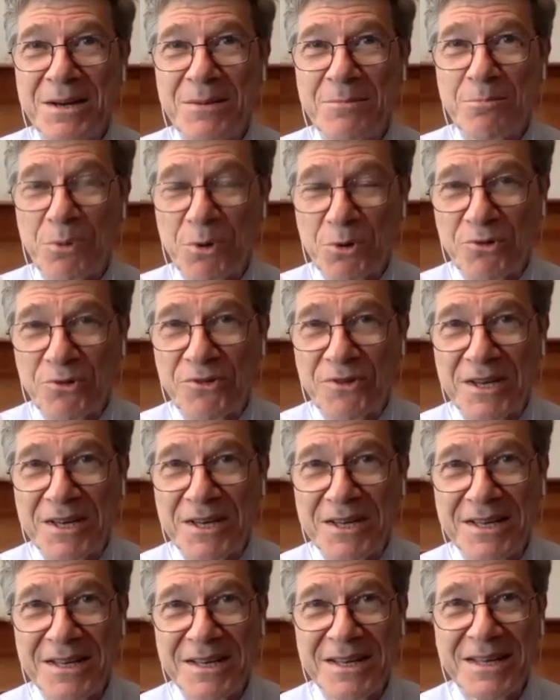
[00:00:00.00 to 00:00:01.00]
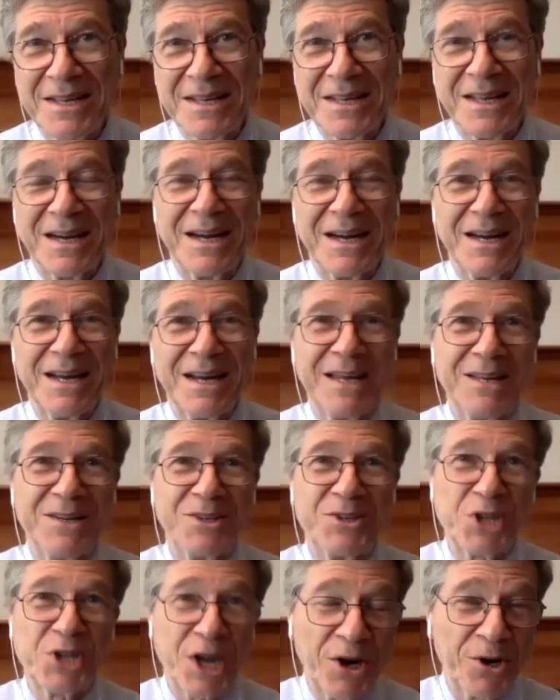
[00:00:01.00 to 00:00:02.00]
Mercy, uh,
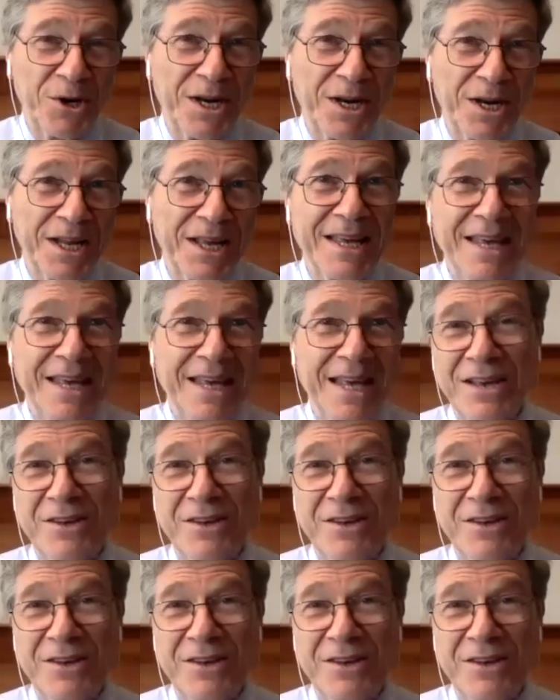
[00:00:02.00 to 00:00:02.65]
charity